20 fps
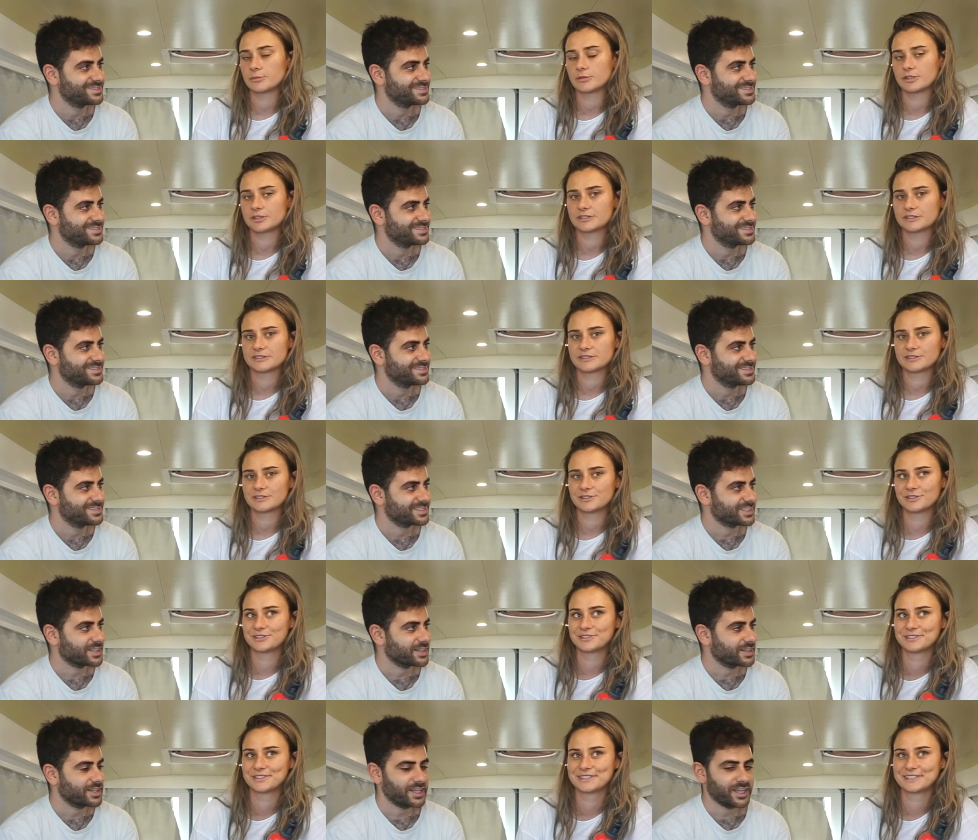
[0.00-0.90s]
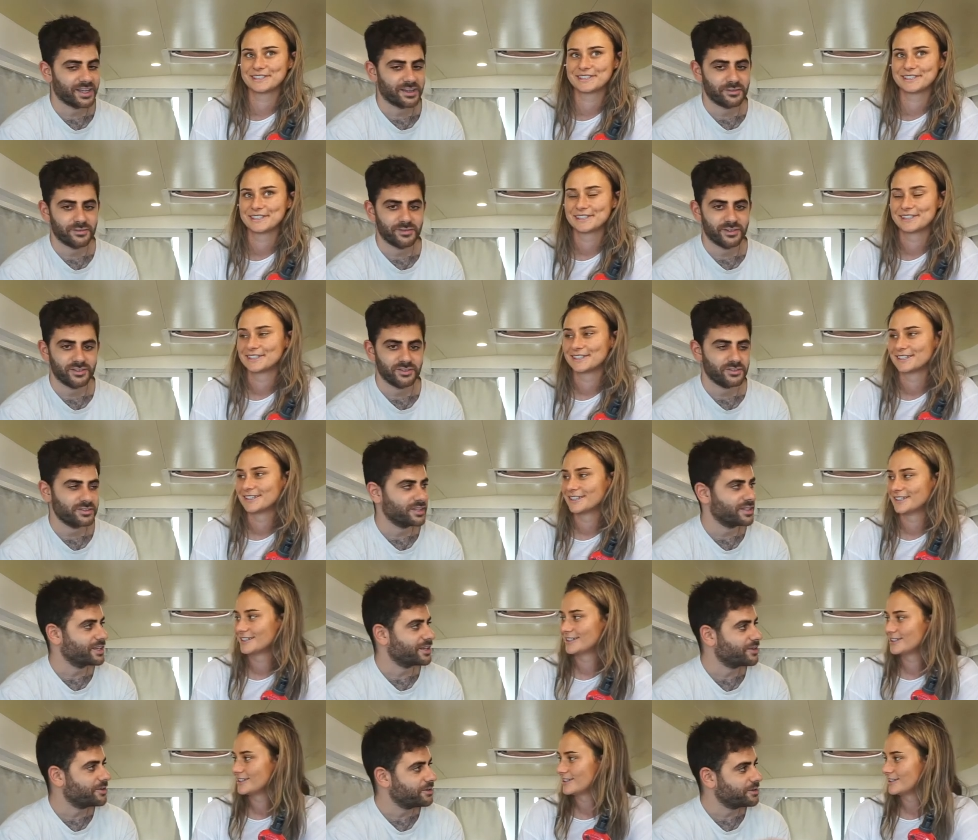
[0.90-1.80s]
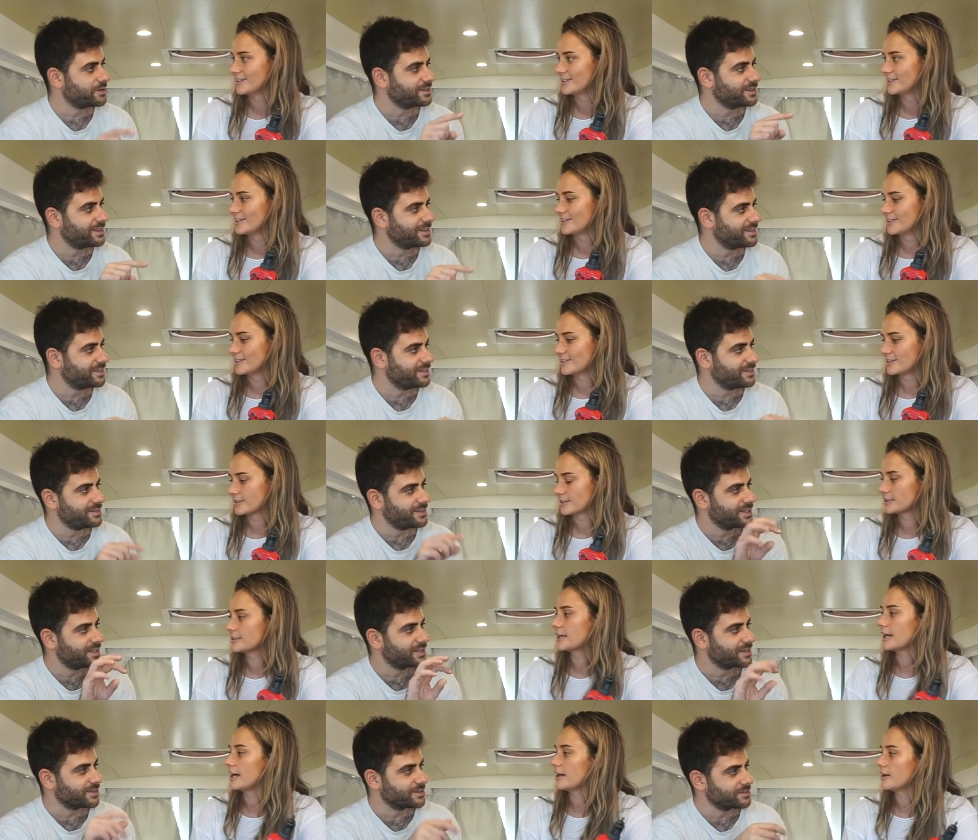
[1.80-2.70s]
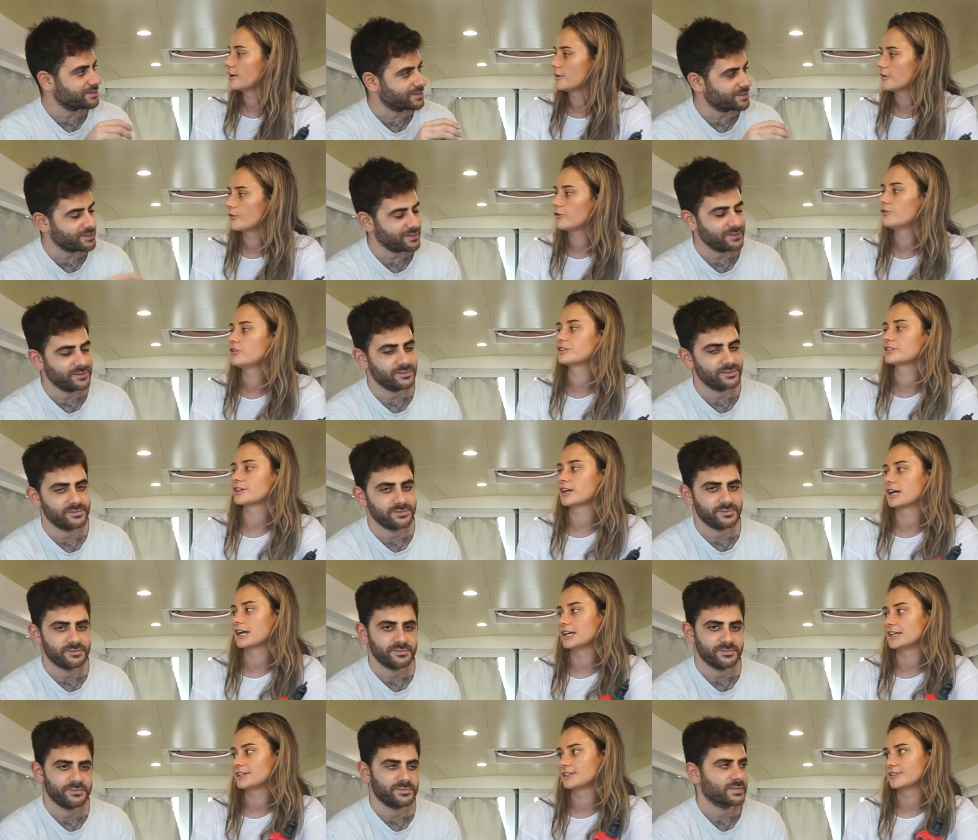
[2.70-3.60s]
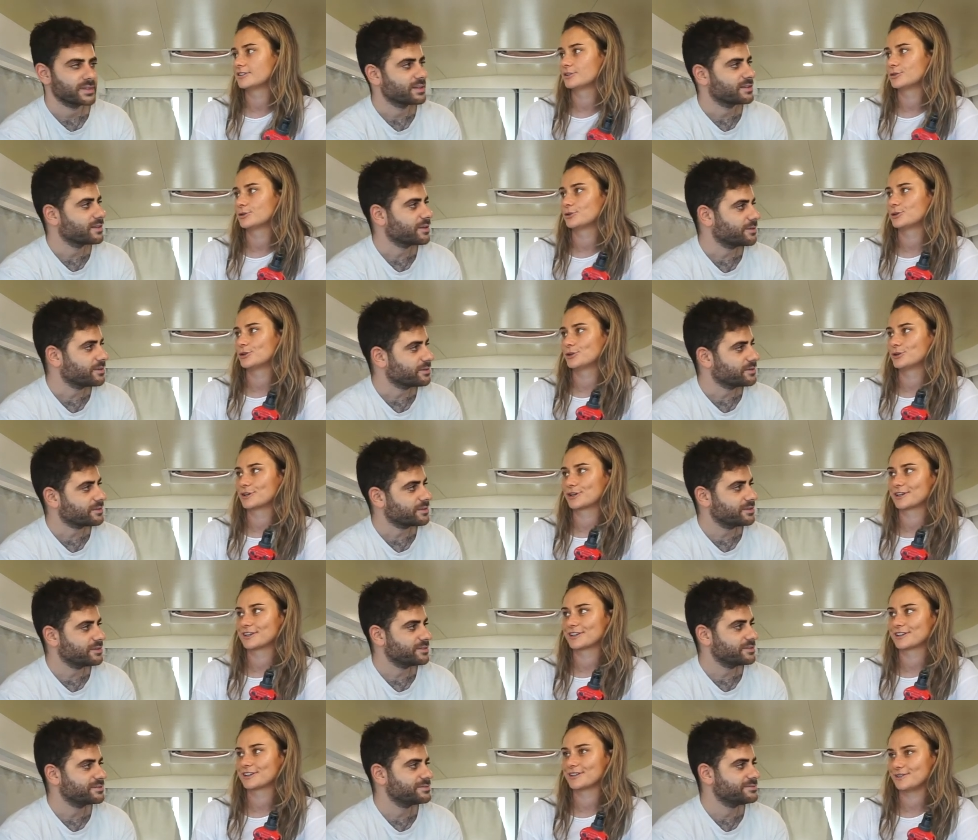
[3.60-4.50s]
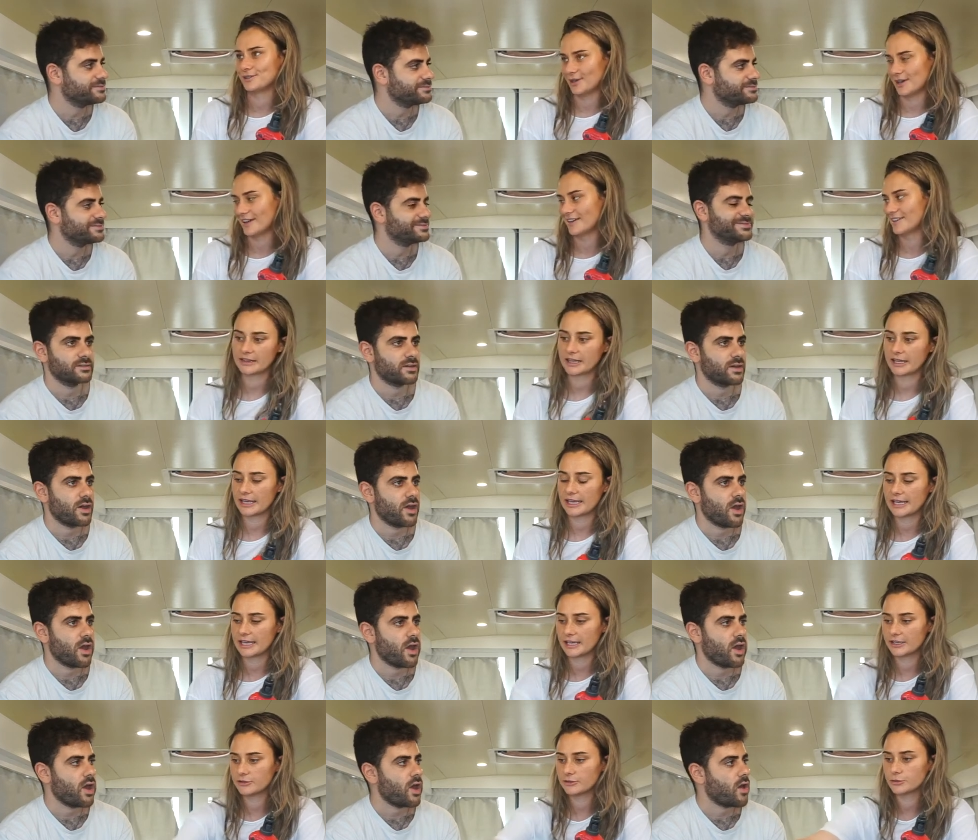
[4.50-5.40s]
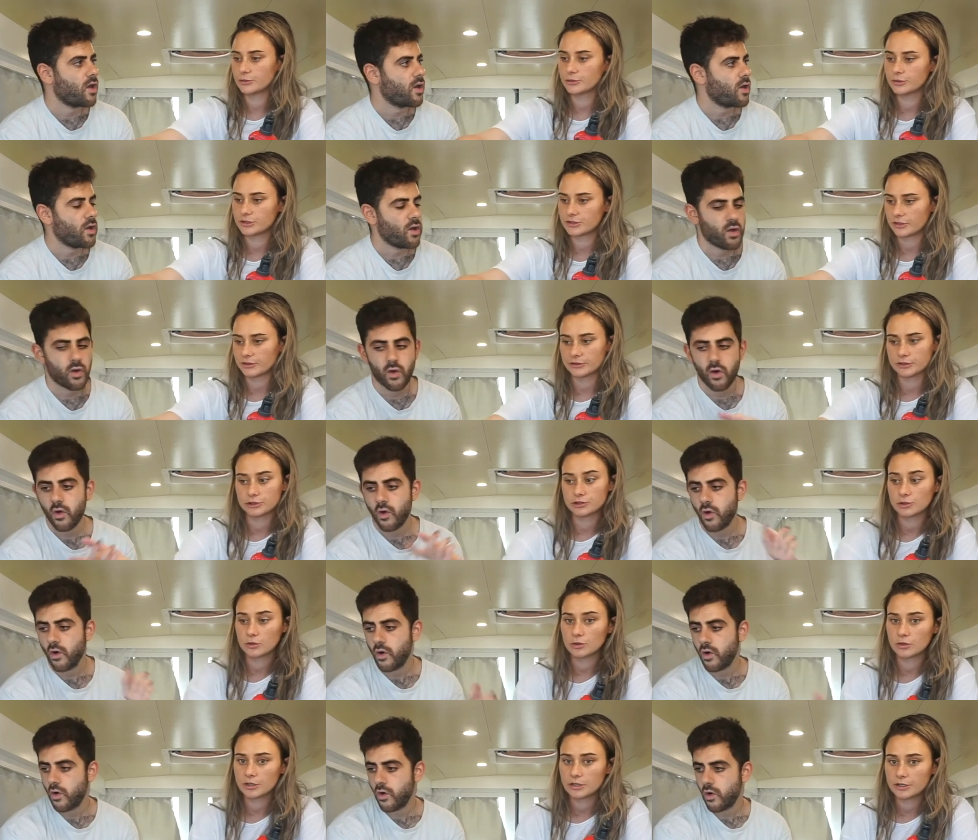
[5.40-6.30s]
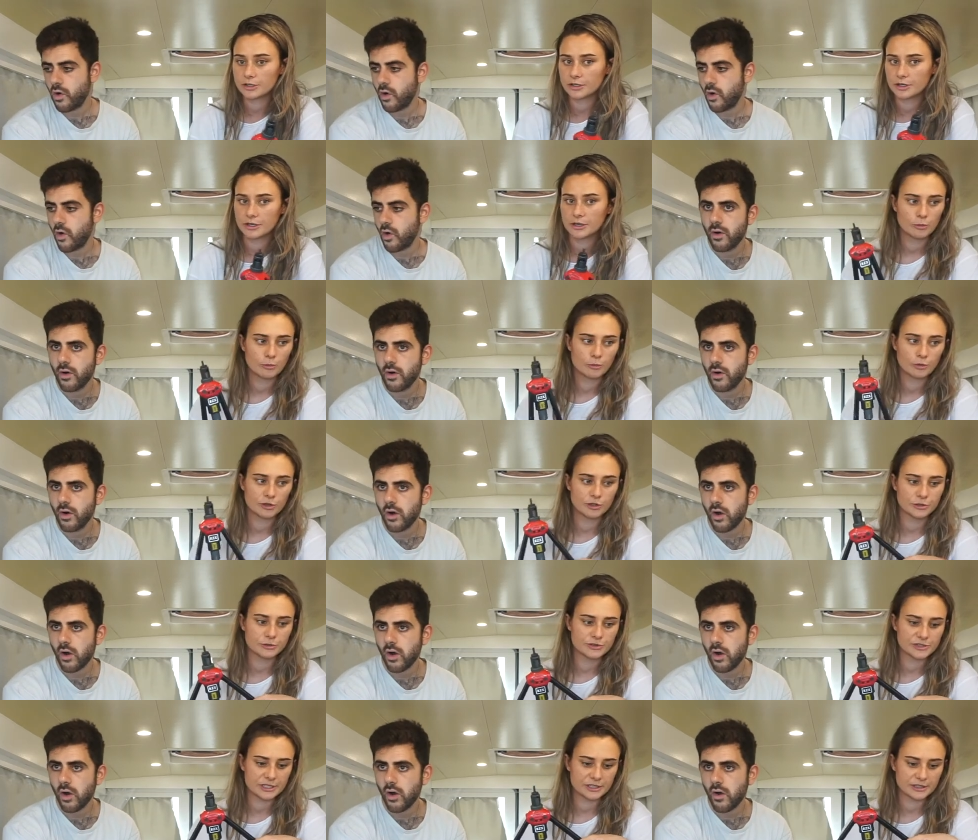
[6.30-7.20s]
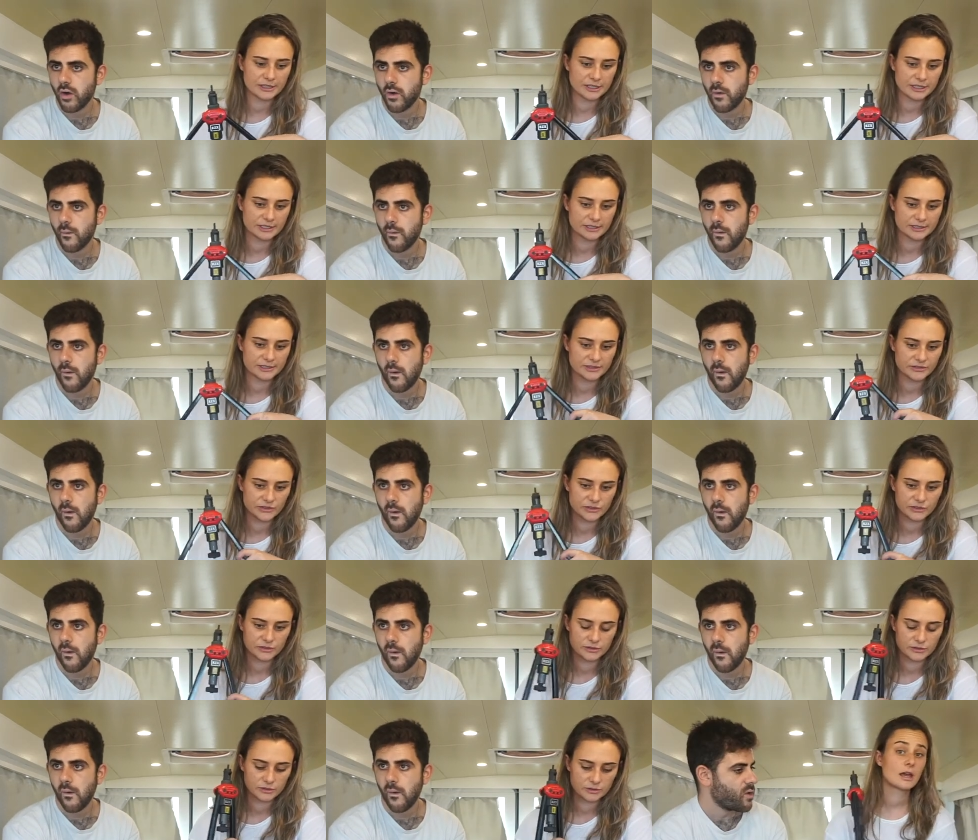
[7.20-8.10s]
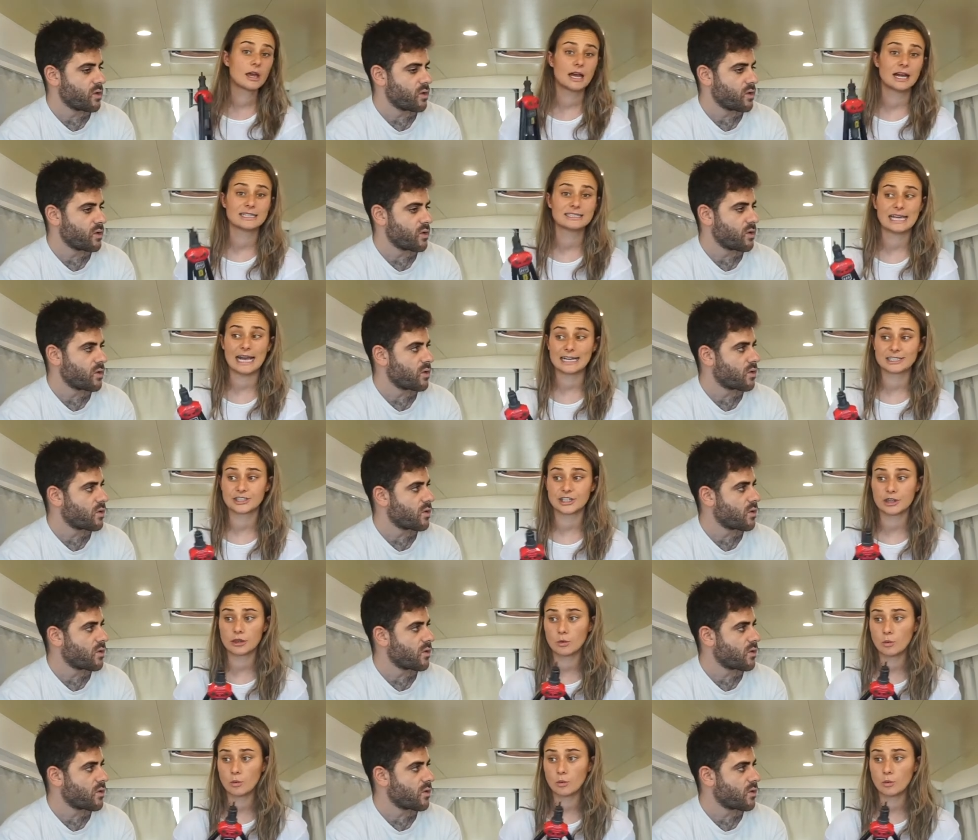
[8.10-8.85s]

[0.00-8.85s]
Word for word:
Speaker 1: this.
Speaker 2: They're like fish, like hook thing. Yeah, a
Speaker 1: fisheye hook. Yeah, the handles on the door. We're using this. Attaching the